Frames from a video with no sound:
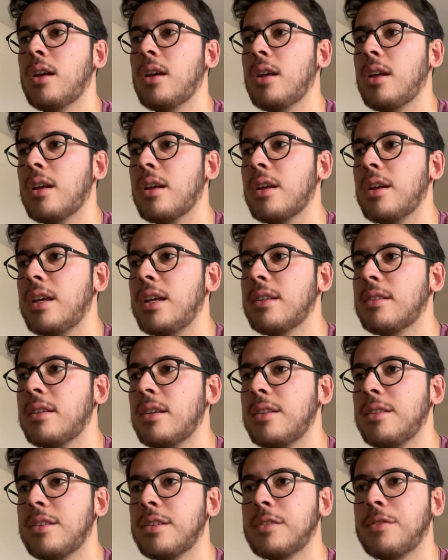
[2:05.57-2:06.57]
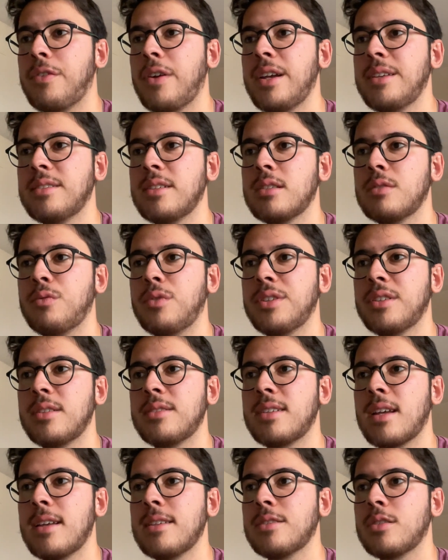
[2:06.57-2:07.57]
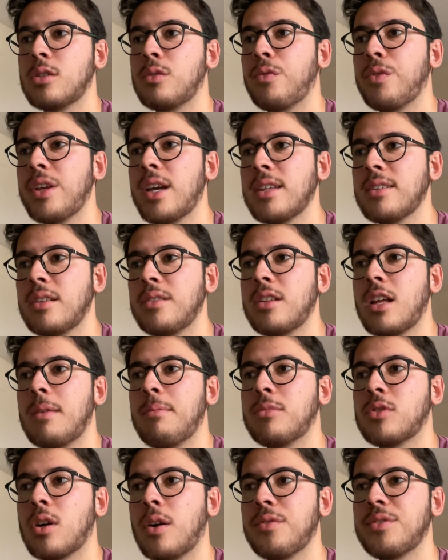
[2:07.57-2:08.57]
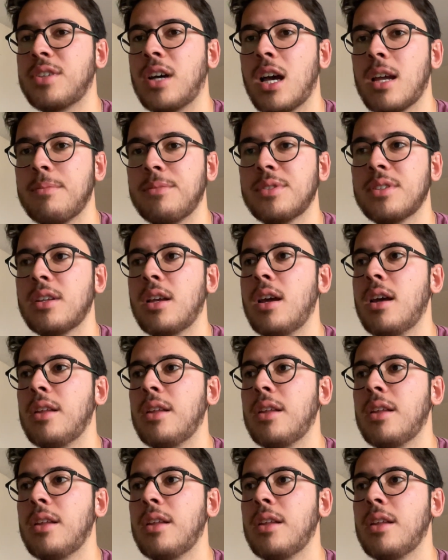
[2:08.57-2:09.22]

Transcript: It interfaces with the sensor via the number of times